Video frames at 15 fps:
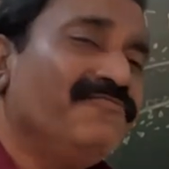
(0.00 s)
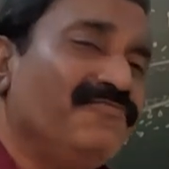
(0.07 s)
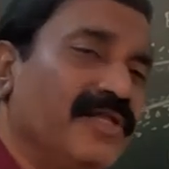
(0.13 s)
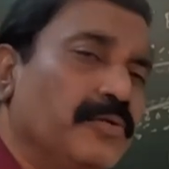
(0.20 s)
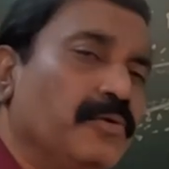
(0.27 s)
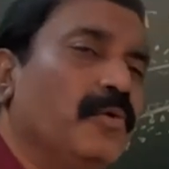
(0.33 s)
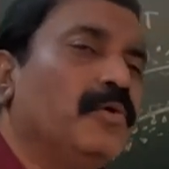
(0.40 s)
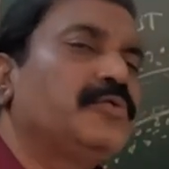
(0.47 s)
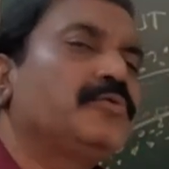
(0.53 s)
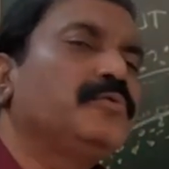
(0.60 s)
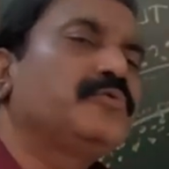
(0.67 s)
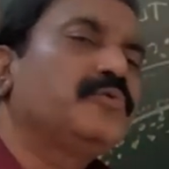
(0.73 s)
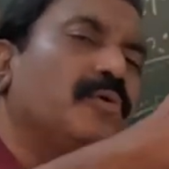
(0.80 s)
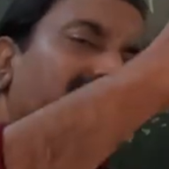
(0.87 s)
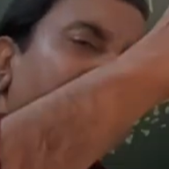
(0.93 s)
will go
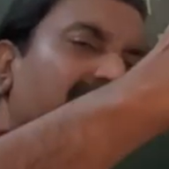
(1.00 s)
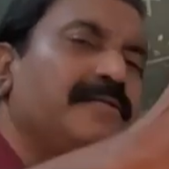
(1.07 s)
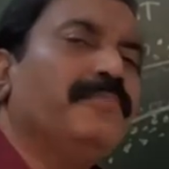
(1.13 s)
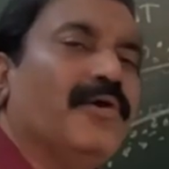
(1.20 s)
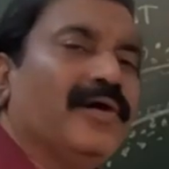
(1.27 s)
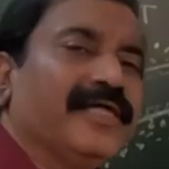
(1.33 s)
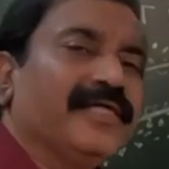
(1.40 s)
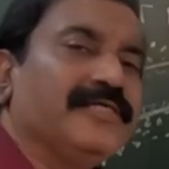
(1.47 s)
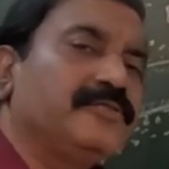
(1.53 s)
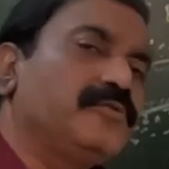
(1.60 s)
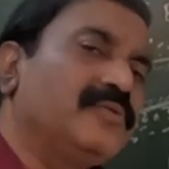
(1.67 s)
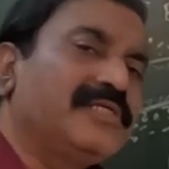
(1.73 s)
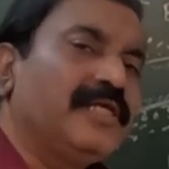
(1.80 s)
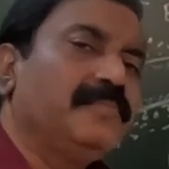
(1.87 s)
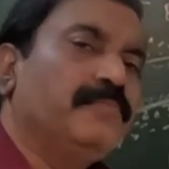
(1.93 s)
to total body,
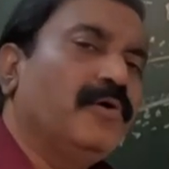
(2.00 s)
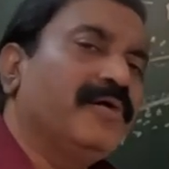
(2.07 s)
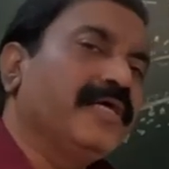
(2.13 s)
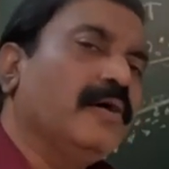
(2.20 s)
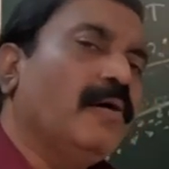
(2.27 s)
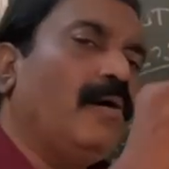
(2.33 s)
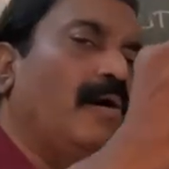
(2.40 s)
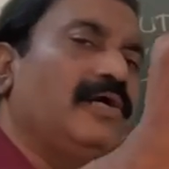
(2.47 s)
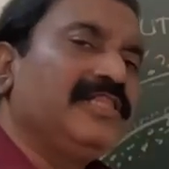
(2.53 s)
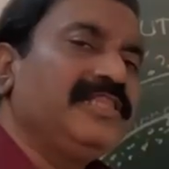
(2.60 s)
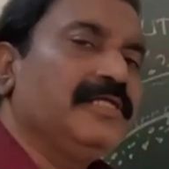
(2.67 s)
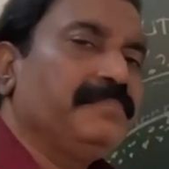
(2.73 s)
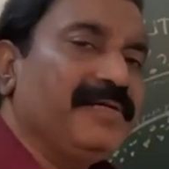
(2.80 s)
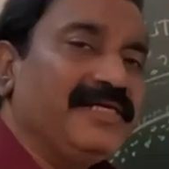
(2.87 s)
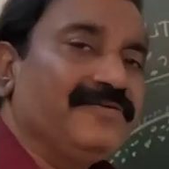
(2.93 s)
all
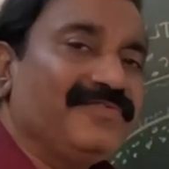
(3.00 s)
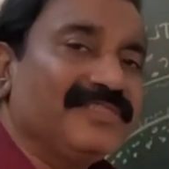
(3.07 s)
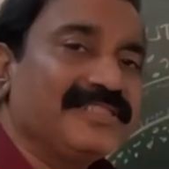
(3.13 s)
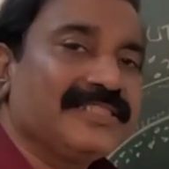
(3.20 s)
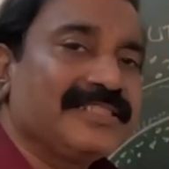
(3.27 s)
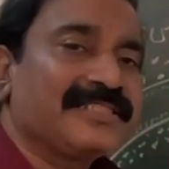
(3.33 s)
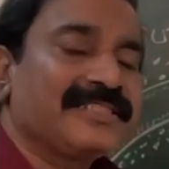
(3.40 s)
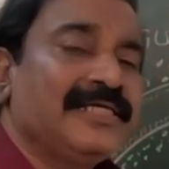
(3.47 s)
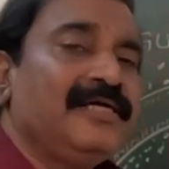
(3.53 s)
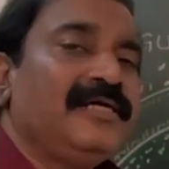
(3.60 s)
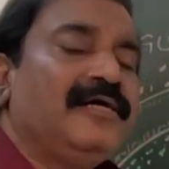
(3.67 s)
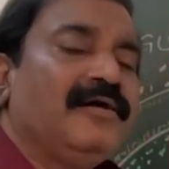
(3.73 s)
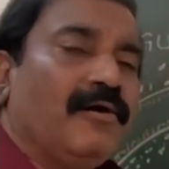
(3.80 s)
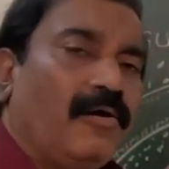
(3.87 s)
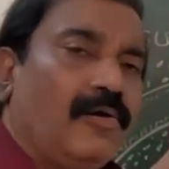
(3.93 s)
the blood vessels,
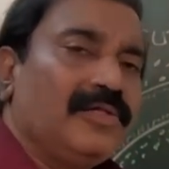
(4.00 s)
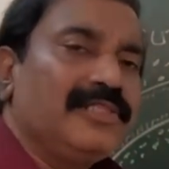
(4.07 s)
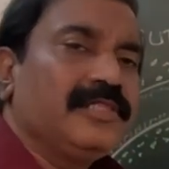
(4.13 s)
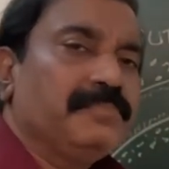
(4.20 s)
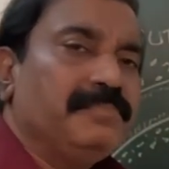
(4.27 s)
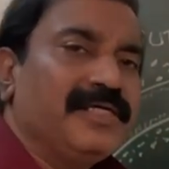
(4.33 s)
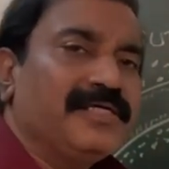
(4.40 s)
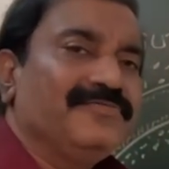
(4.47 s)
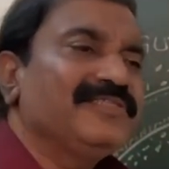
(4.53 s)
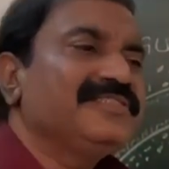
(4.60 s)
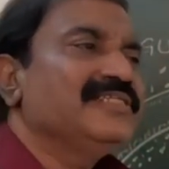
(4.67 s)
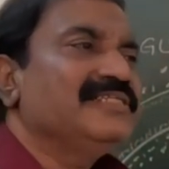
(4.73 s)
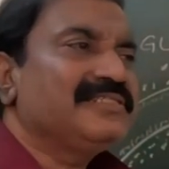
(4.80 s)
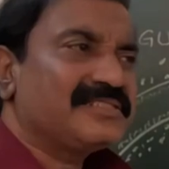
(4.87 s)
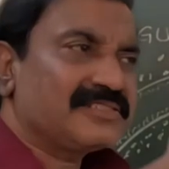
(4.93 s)
all
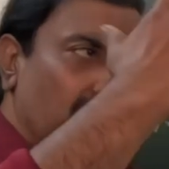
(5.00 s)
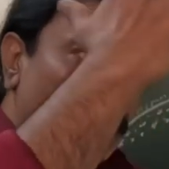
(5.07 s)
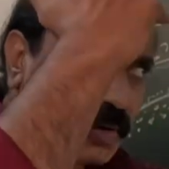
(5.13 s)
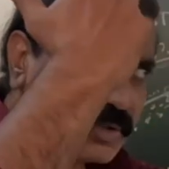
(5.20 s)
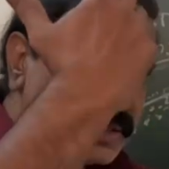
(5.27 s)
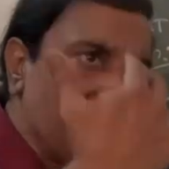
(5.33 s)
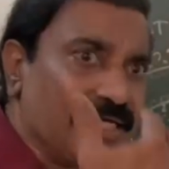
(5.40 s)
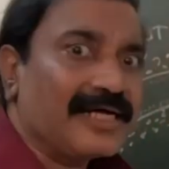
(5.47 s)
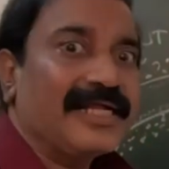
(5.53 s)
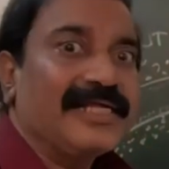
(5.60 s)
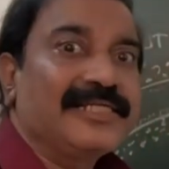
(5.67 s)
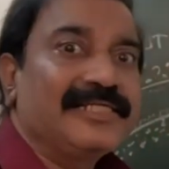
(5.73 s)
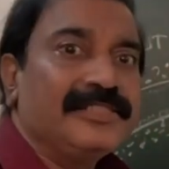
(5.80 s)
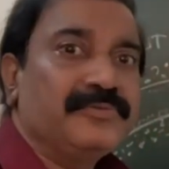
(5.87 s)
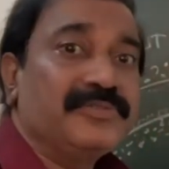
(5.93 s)
the
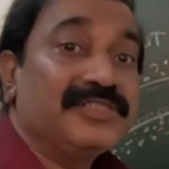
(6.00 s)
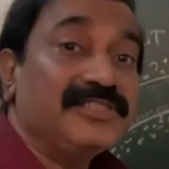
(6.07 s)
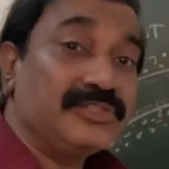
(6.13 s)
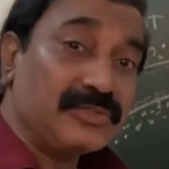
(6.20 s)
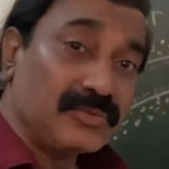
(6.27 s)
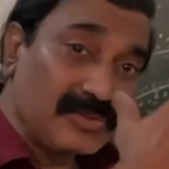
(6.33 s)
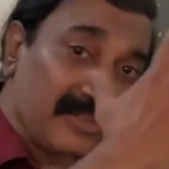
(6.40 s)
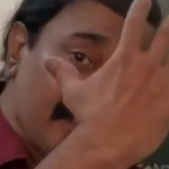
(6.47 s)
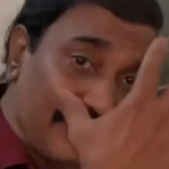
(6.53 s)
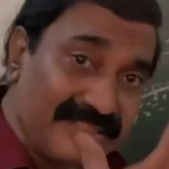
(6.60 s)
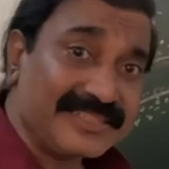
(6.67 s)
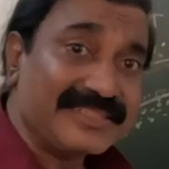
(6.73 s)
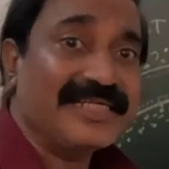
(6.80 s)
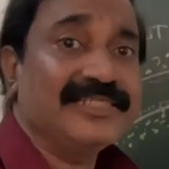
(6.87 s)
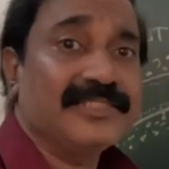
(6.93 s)
connective tissues
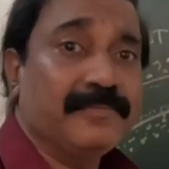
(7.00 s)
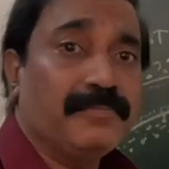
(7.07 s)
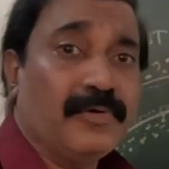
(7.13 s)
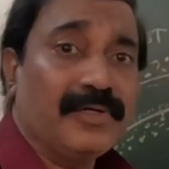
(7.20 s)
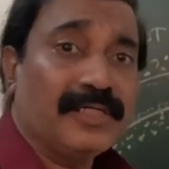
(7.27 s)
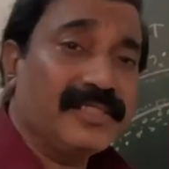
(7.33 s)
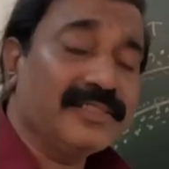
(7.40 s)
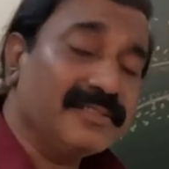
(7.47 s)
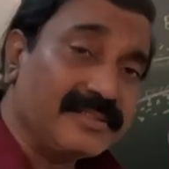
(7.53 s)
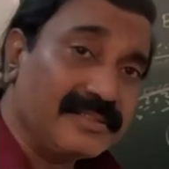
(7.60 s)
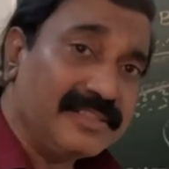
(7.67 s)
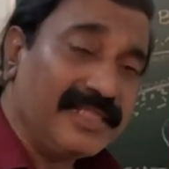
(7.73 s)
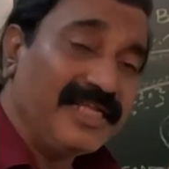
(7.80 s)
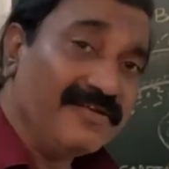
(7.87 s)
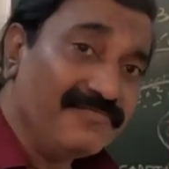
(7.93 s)
inside the body.
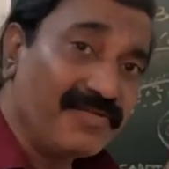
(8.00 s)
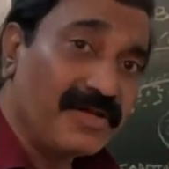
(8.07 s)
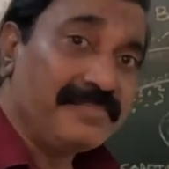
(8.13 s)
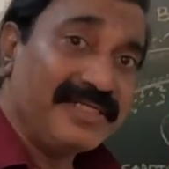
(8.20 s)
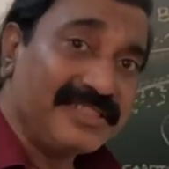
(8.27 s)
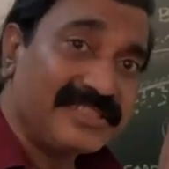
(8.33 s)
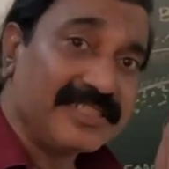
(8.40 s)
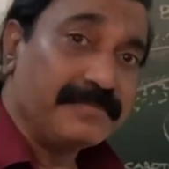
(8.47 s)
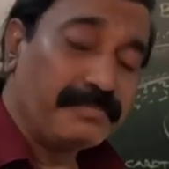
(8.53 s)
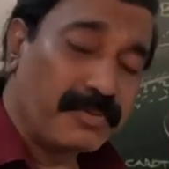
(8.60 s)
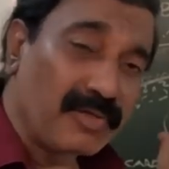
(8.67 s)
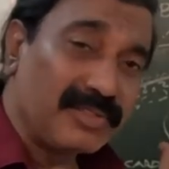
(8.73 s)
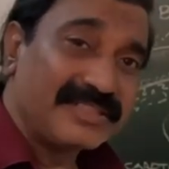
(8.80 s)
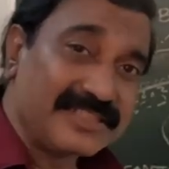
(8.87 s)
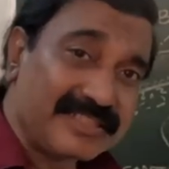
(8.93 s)
The inflammation
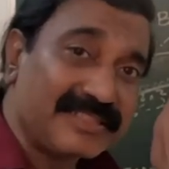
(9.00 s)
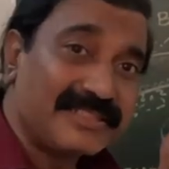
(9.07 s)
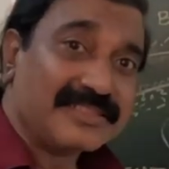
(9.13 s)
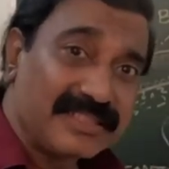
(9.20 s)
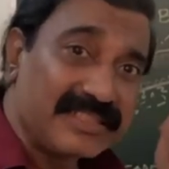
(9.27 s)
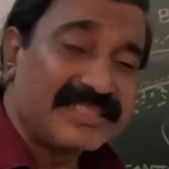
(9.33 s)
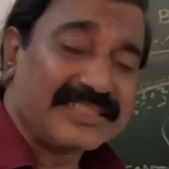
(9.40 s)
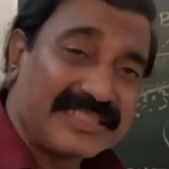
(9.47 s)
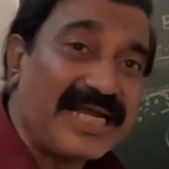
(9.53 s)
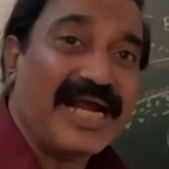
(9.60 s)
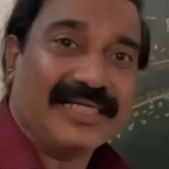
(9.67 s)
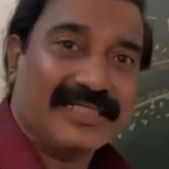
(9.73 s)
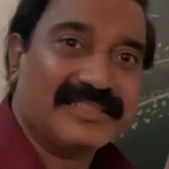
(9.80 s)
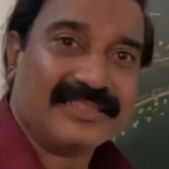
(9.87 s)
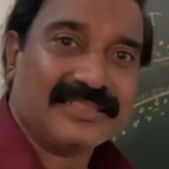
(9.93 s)
process
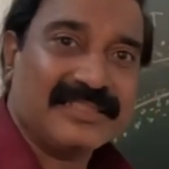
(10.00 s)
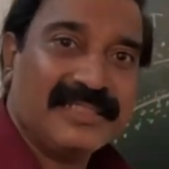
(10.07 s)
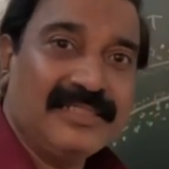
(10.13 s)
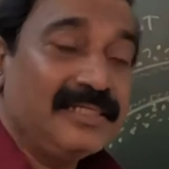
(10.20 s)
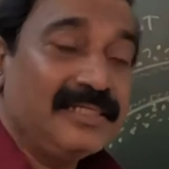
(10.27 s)
starts.